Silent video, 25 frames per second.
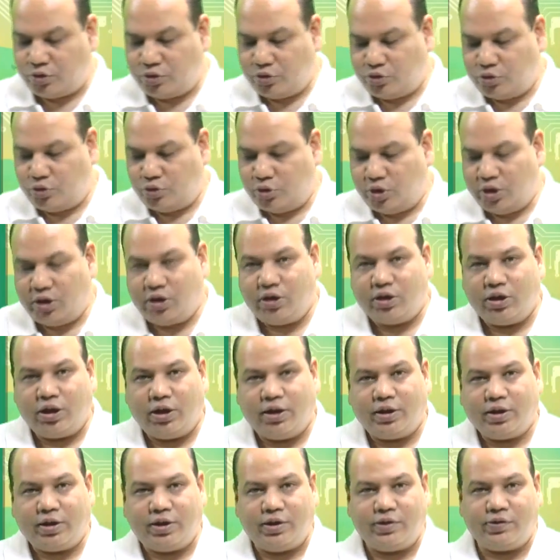So in
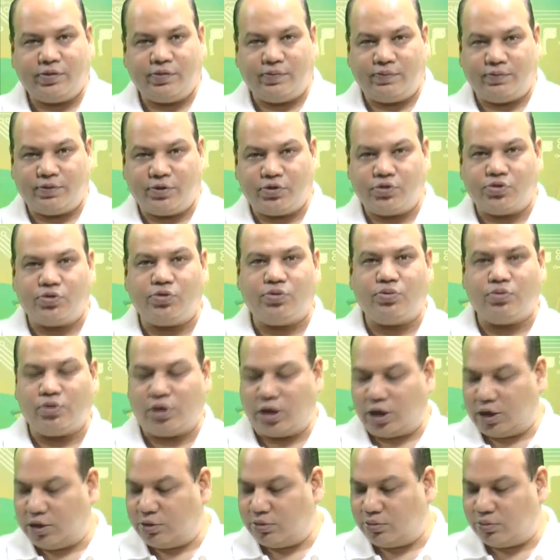that case, first you
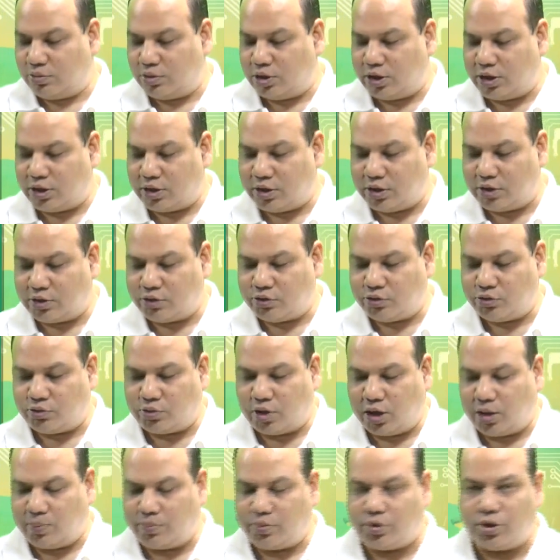calculate the
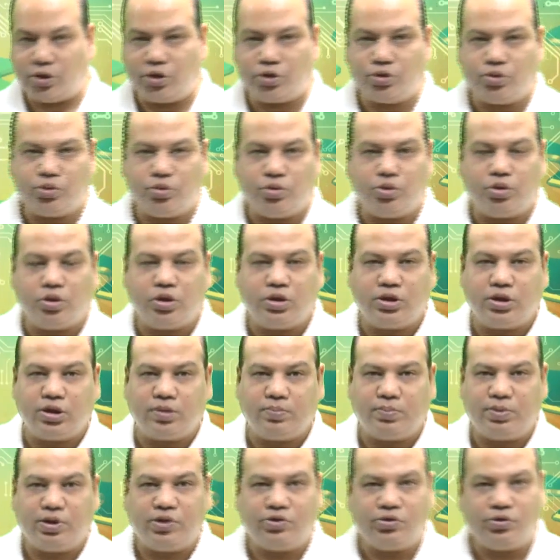swap ratio on the
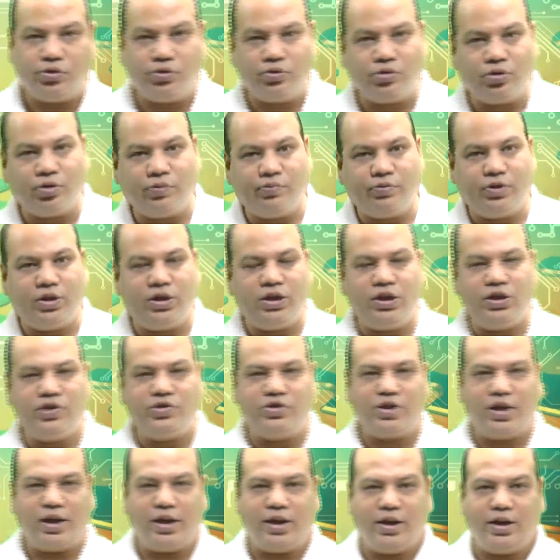basis of
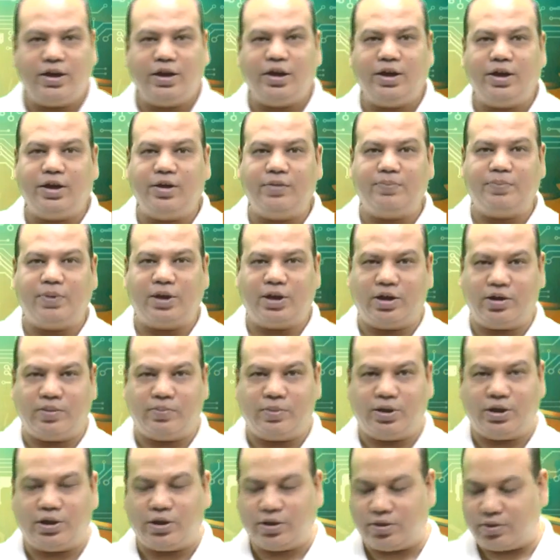each agreed
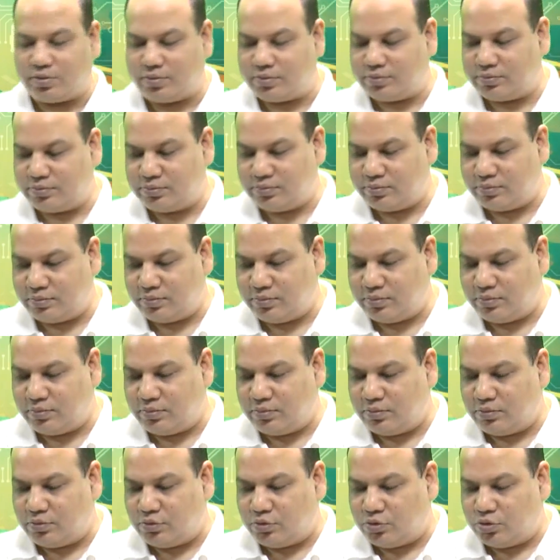parameter.
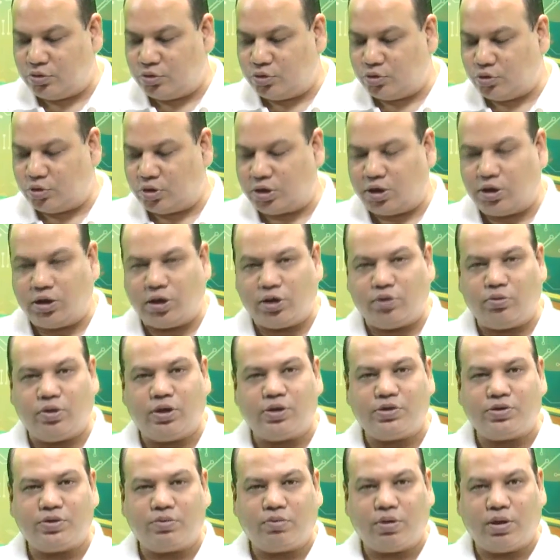So
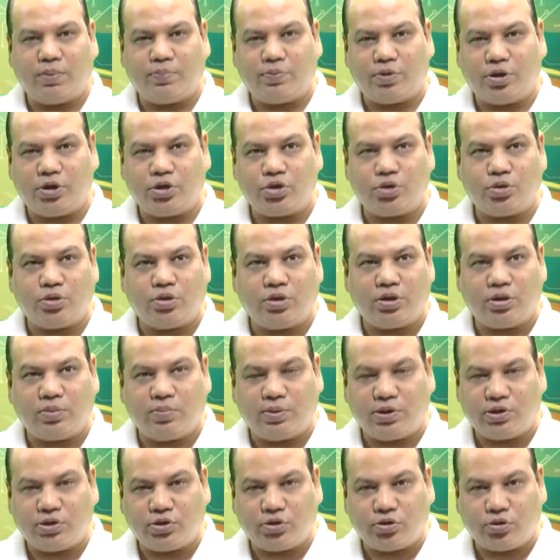calculate swap ratio on the
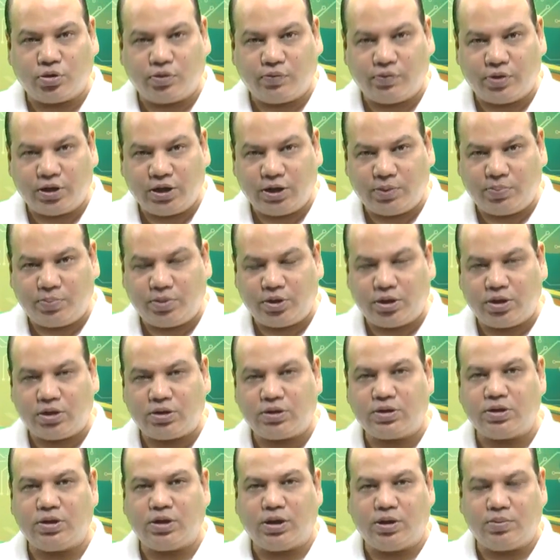basis of
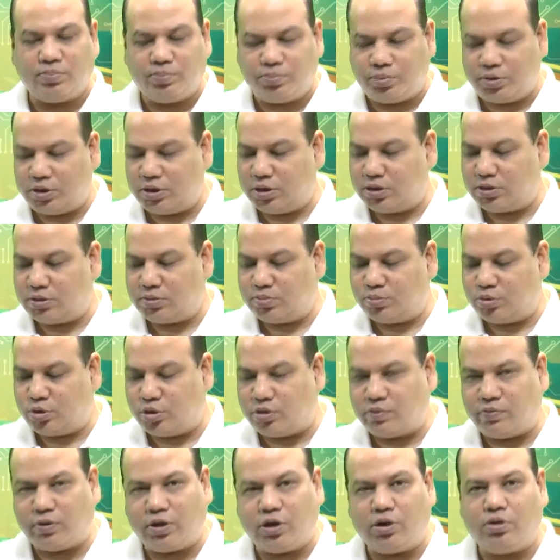EPS, MPS, book
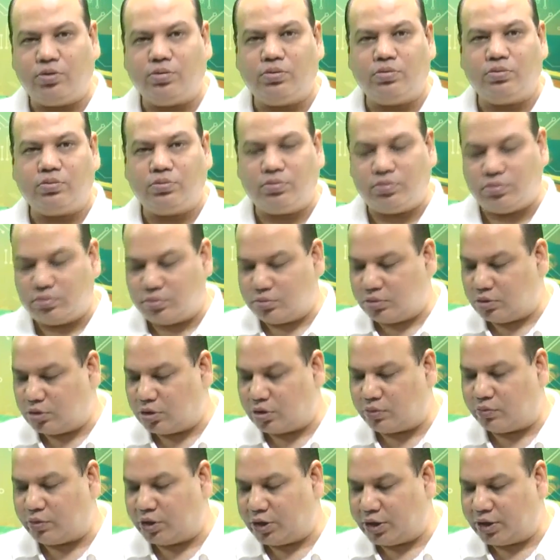value
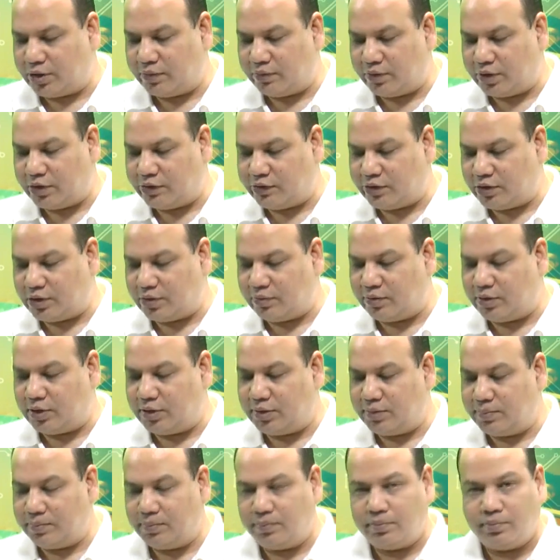or whatever is
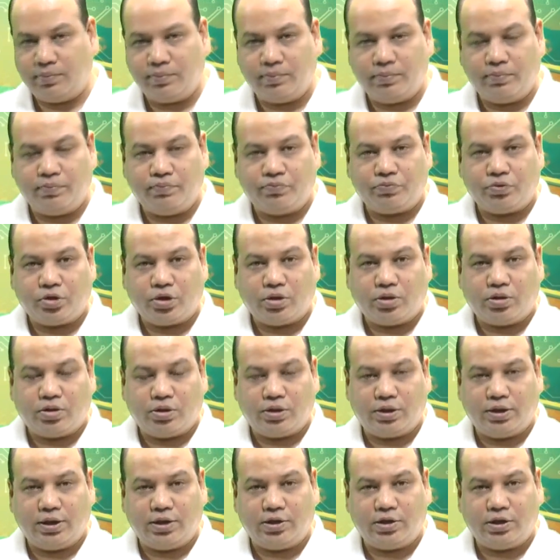given.
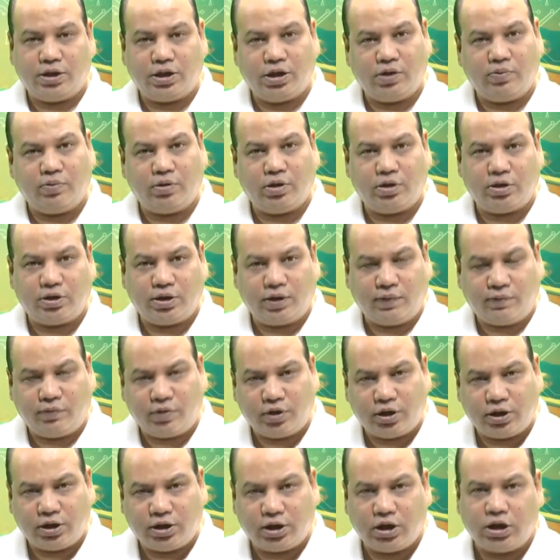Then they will
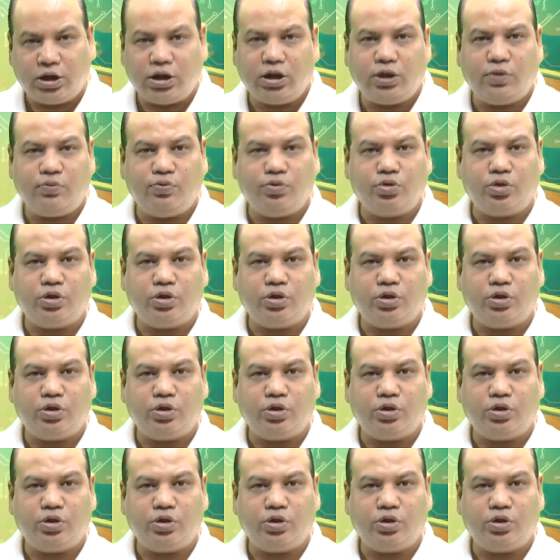definitely give you